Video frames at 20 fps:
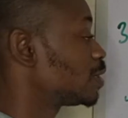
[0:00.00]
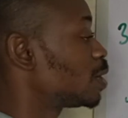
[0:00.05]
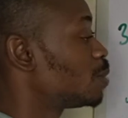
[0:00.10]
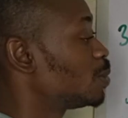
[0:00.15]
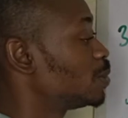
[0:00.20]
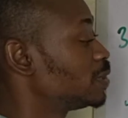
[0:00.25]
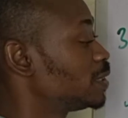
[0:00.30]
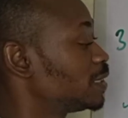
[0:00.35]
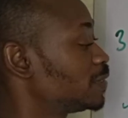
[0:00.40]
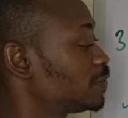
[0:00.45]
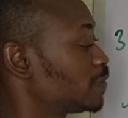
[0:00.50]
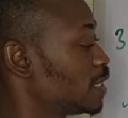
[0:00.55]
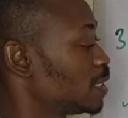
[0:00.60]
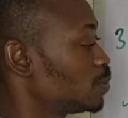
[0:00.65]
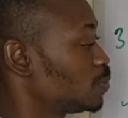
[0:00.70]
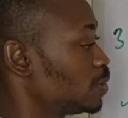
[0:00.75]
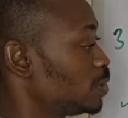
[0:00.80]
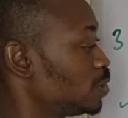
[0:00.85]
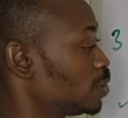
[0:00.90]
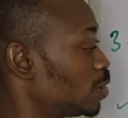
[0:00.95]
the common
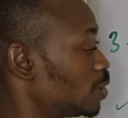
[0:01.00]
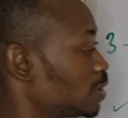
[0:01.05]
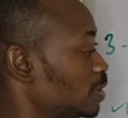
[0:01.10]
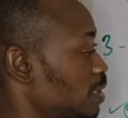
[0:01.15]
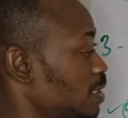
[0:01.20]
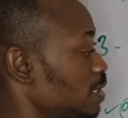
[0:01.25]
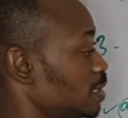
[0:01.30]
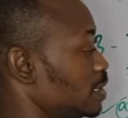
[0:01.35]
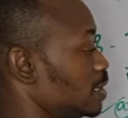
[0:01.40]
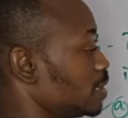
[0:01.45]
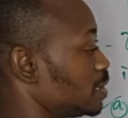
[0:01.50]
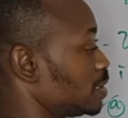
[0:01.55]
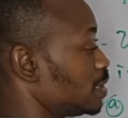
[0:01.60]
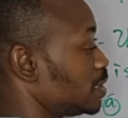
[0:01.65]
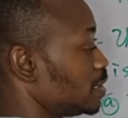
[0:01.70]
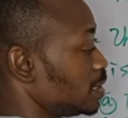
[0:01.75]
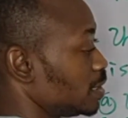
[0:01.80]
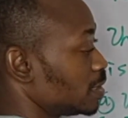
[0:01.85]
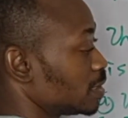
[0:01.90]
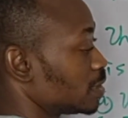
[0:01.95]
difference, we just need this
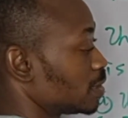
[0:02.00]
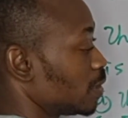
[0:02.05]
D.